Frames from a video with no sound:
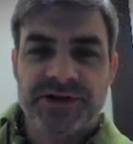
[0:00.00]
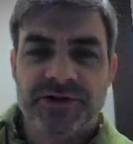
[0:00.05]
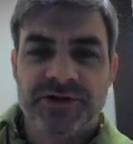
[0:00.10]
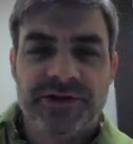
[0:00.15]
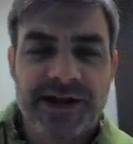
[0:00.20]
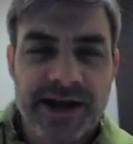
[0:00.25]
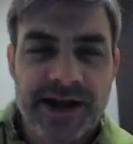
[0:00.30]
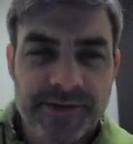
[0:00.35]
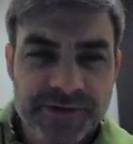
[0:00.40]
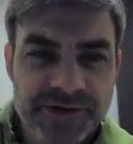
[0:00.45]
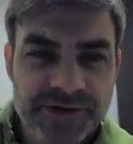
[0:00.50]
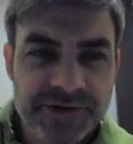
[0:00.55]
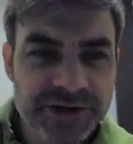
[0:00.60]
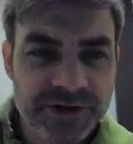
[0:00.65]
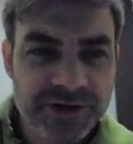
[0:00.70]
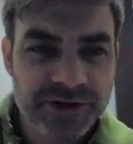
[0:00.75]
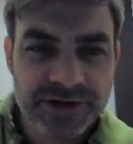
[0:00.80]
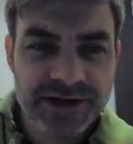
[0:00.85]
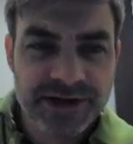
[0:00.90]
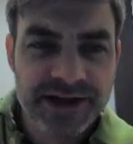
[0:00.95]
you're capturing
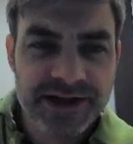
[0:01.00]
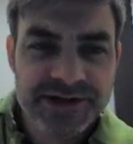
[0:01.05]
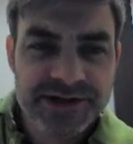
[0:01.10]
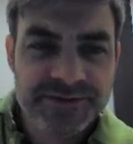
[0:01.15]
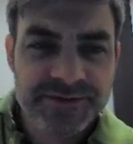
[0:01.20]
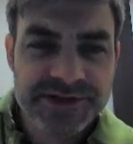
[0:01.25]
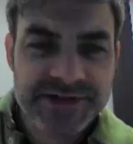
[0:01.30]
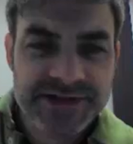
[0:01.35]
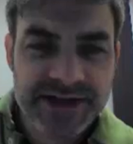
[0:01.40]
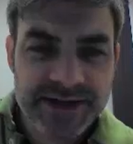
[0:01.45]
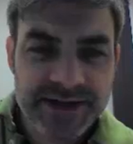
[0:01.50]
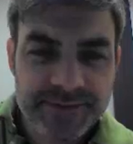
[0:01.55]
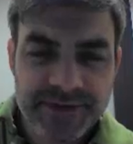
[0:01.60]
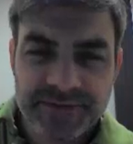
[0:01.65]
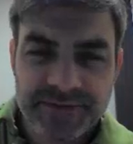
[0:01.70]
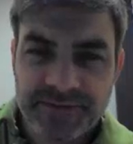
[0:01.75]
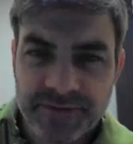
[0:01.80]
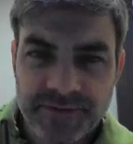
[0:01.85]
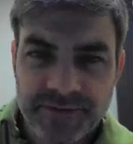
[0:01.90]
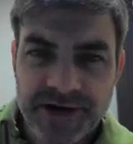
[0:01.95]
your engagement type
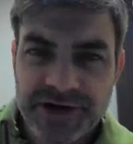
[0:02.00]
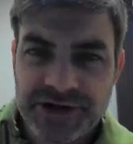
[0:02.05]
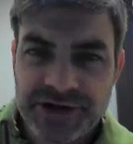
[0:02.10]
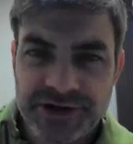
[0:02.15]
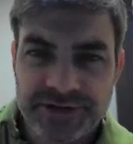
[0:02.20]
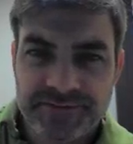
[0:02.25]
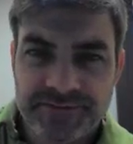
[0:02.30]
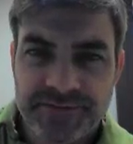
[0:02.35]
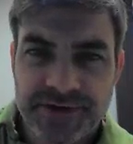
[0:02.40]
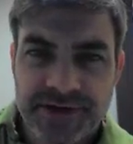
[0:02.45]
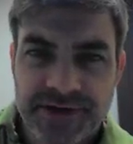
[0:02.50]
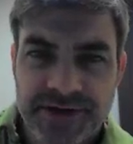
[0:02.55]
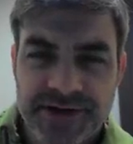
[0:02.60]
information,